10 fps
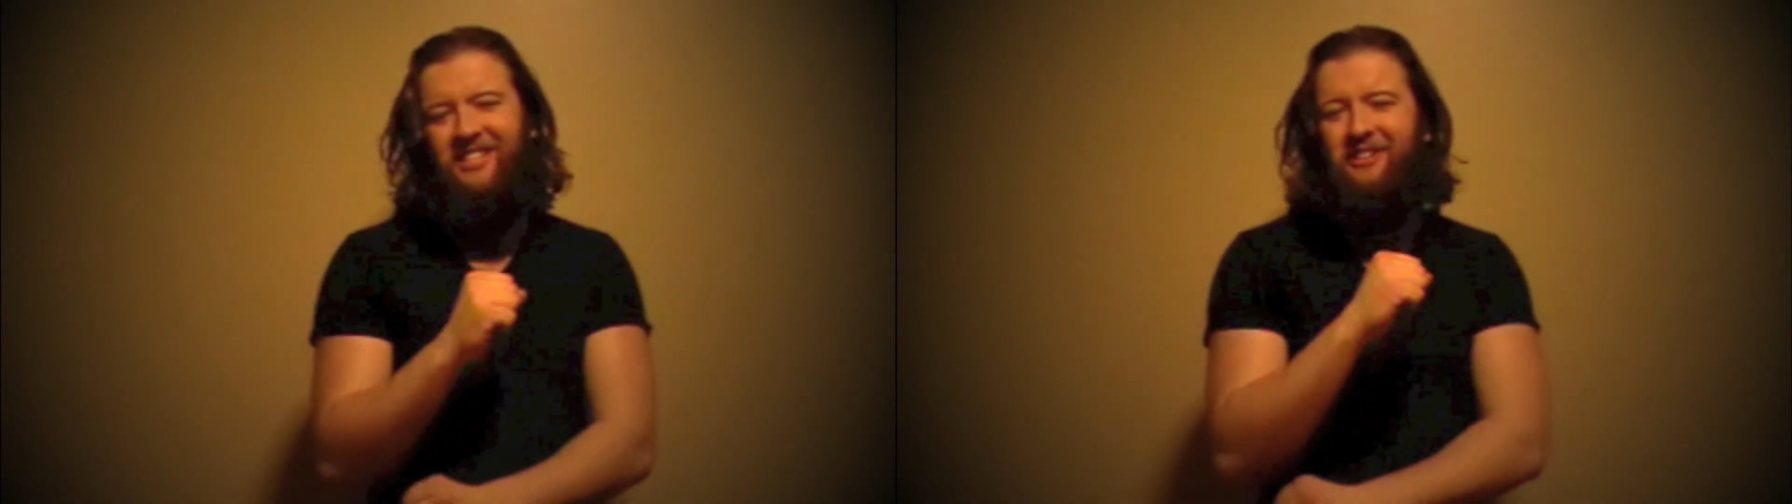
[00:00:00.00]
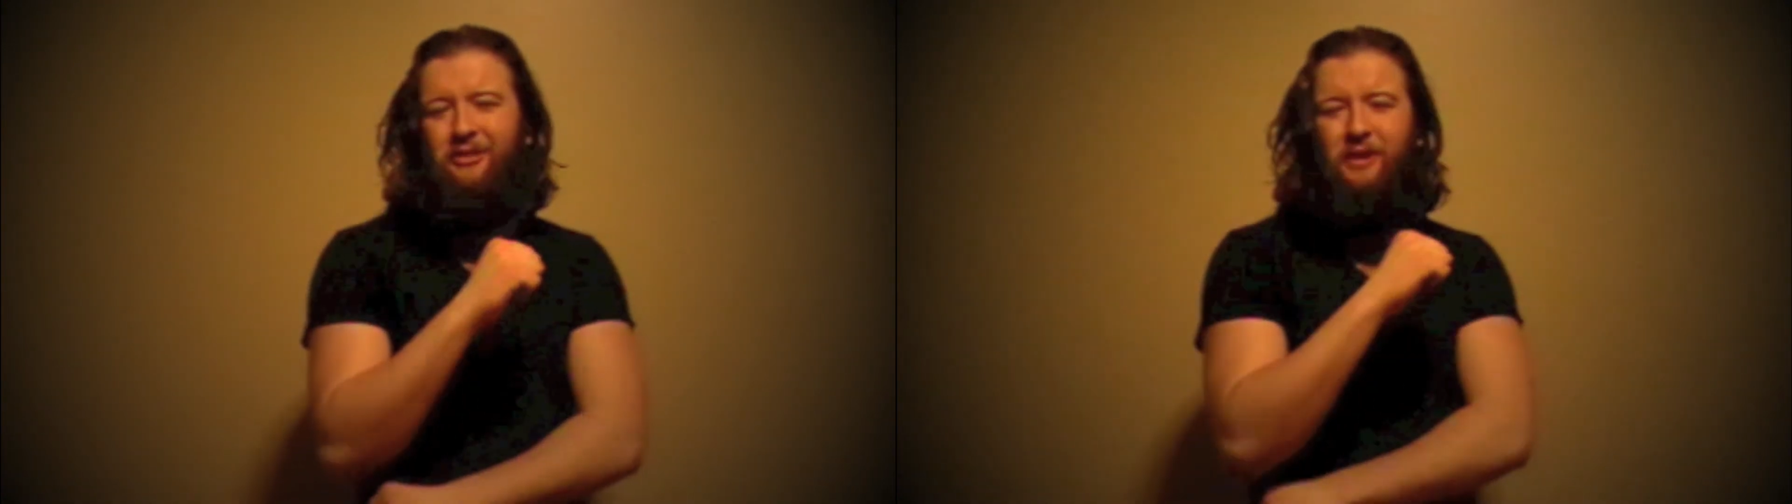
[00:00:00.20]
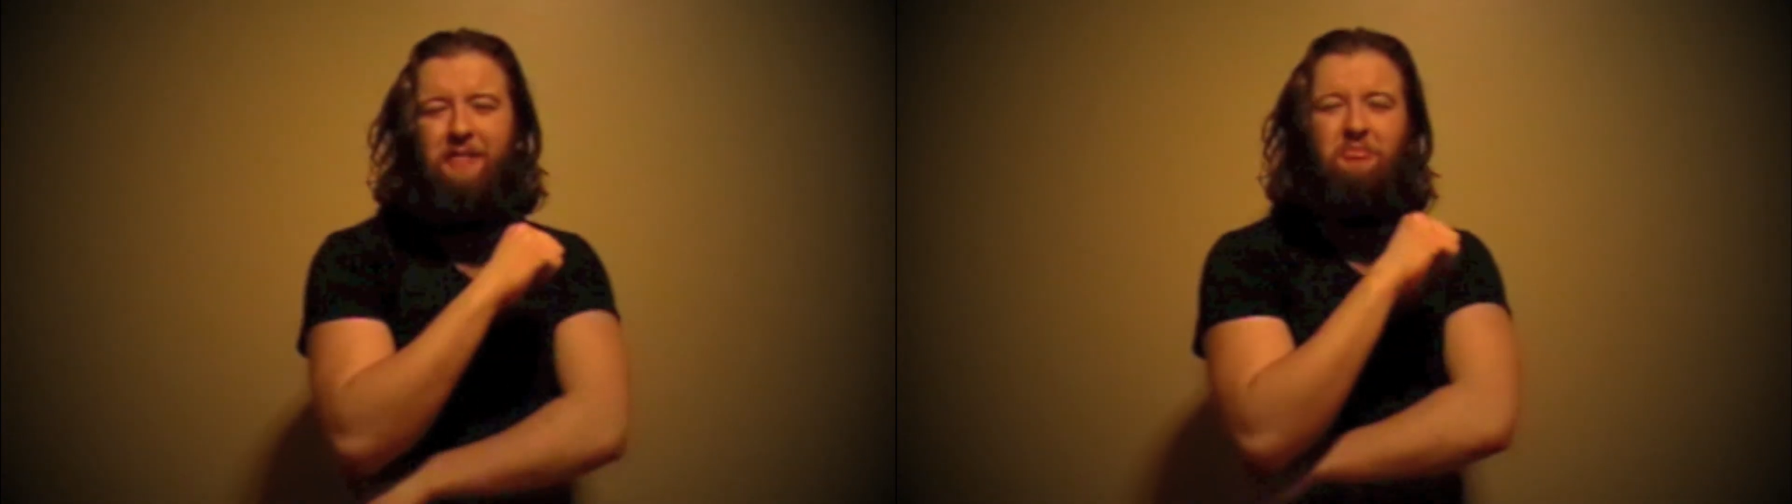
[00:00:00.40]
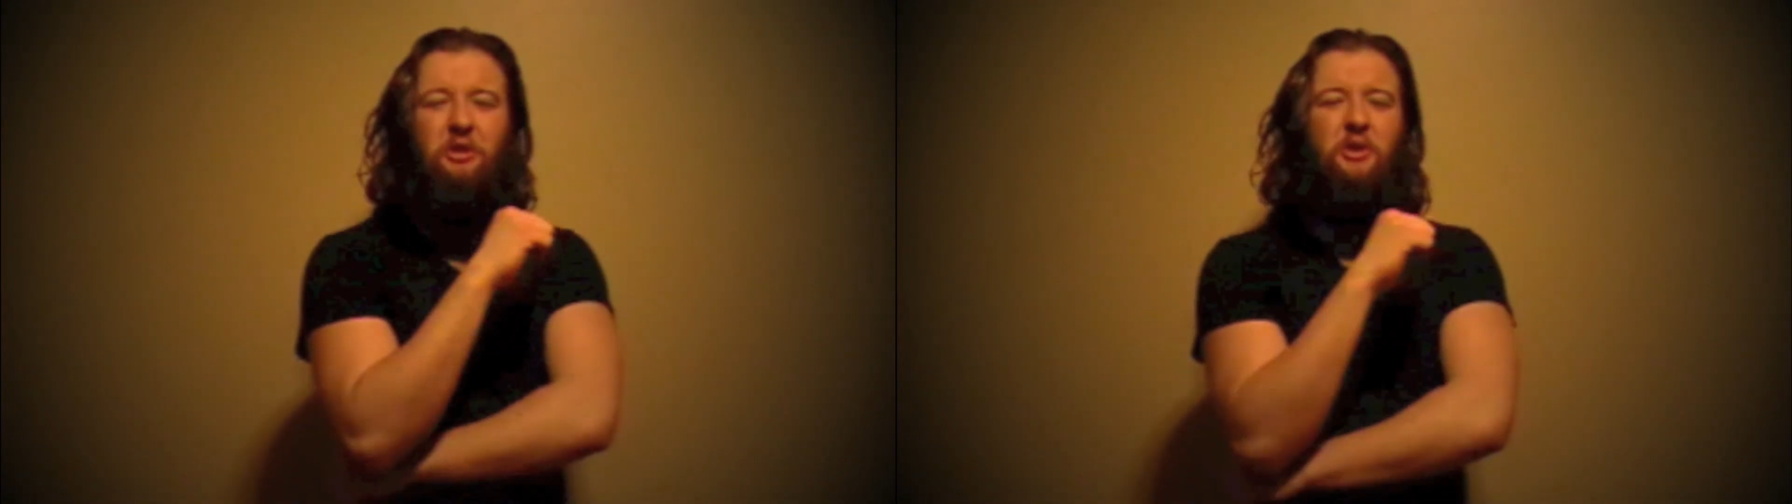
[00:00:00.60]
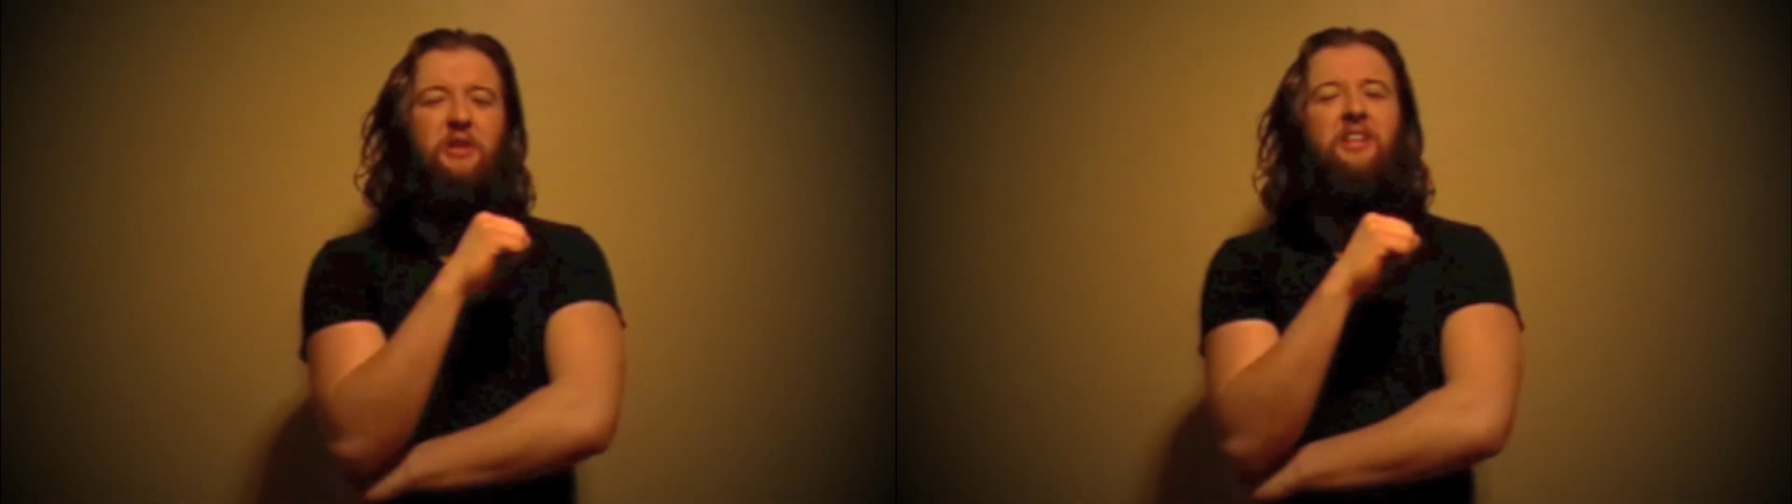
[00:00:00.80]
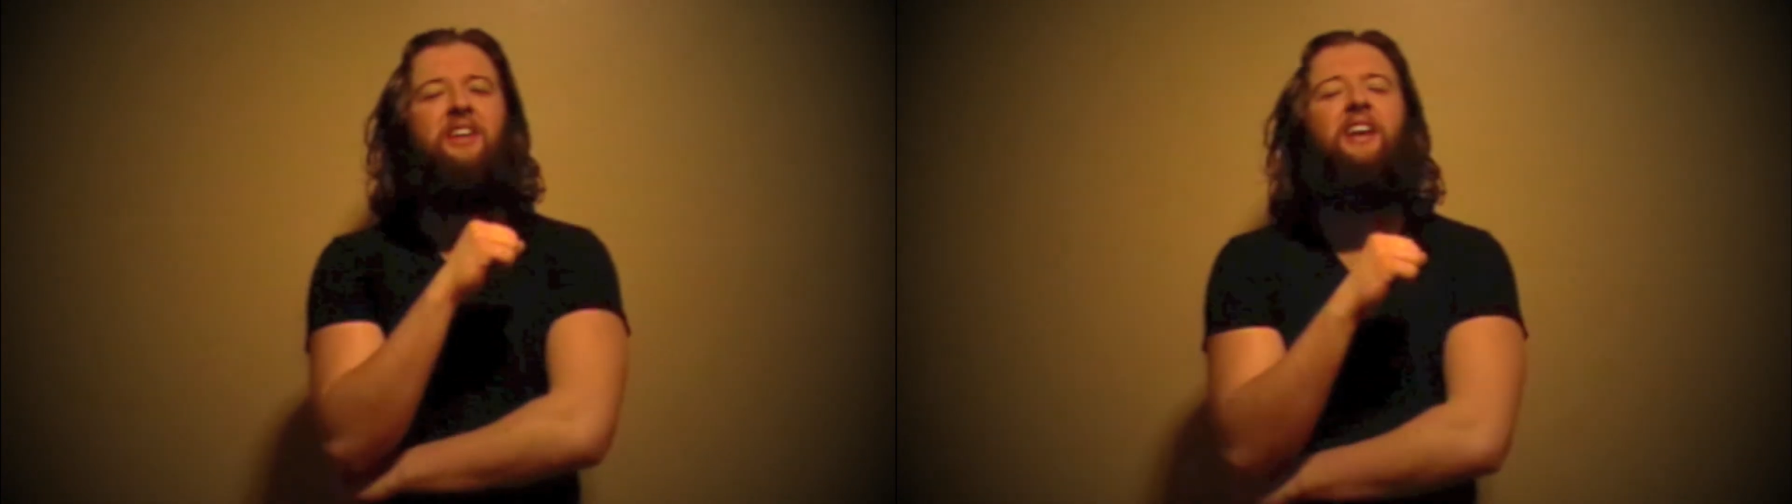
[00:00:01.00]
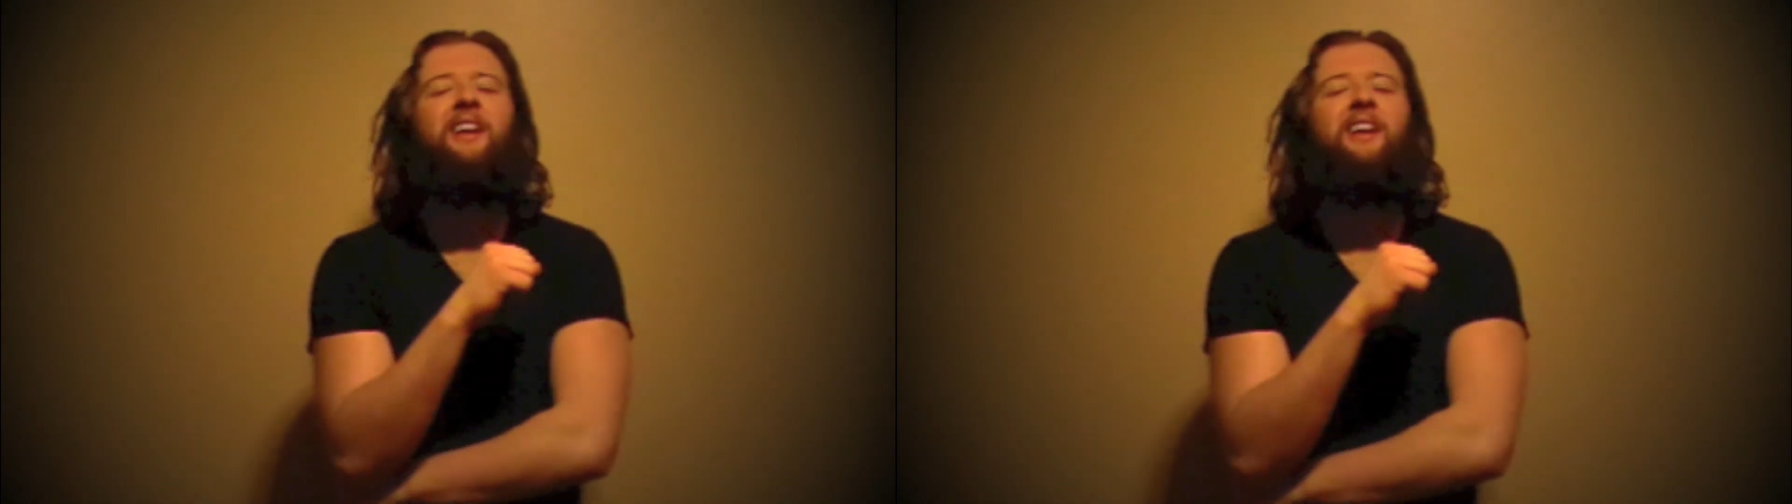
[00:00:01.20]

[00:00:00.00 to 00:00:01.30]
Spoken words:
to do him good,